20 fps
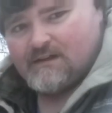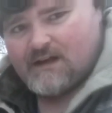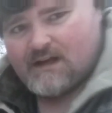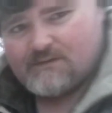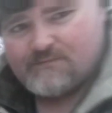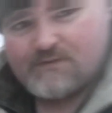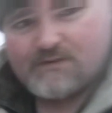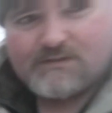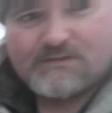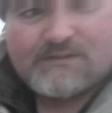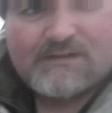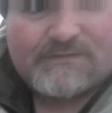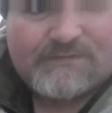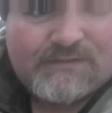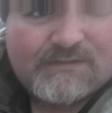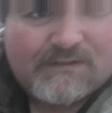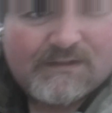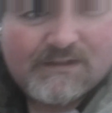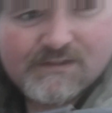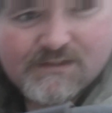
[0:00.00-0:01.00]
Uh, first off,
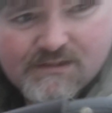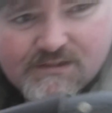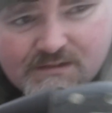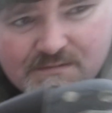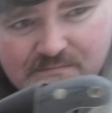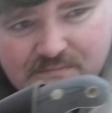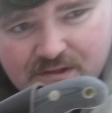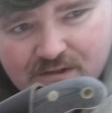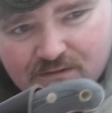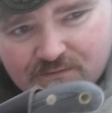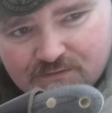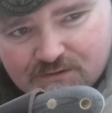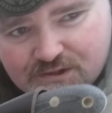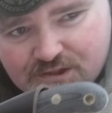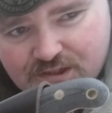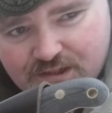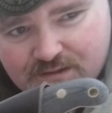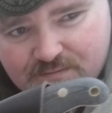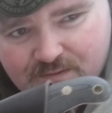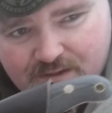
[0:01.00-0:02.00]
too, guys, this is a beautiful
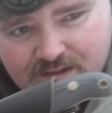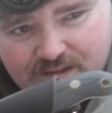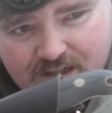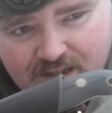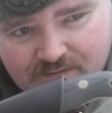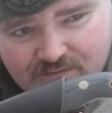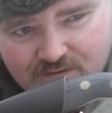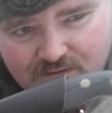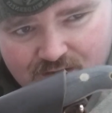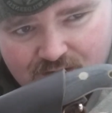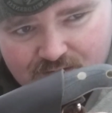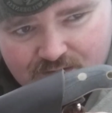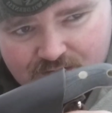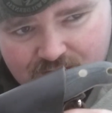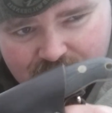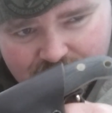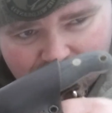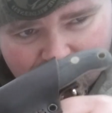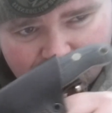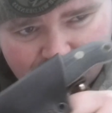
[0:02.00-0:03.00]
sheath by Dave
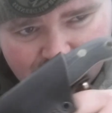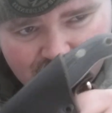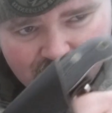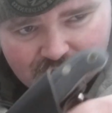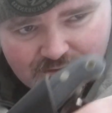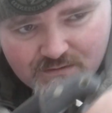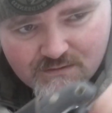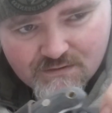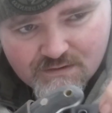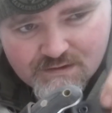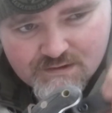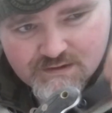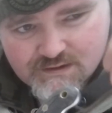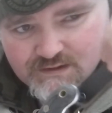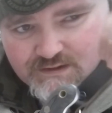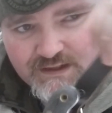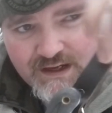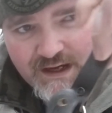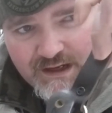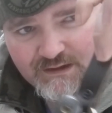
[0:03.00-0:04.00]
Corona at Battle Horse.
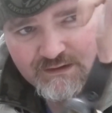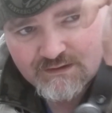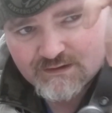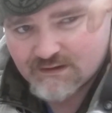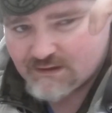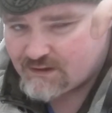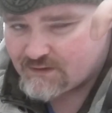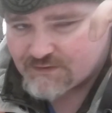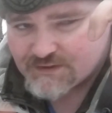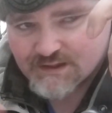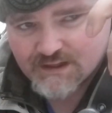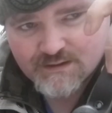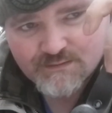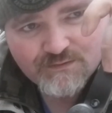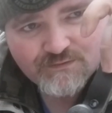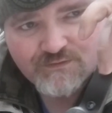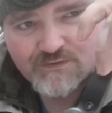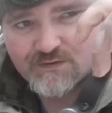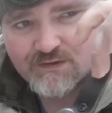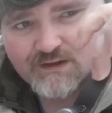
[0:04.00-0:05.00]
It's a dangler. Said it
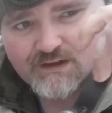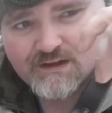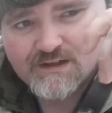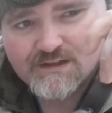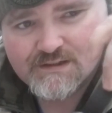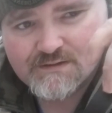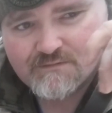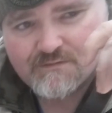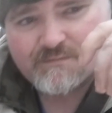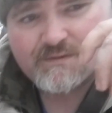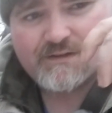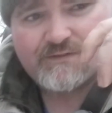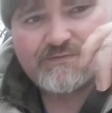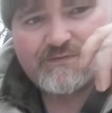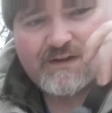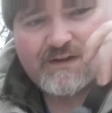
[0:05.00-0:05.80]
before, guys, I'm a big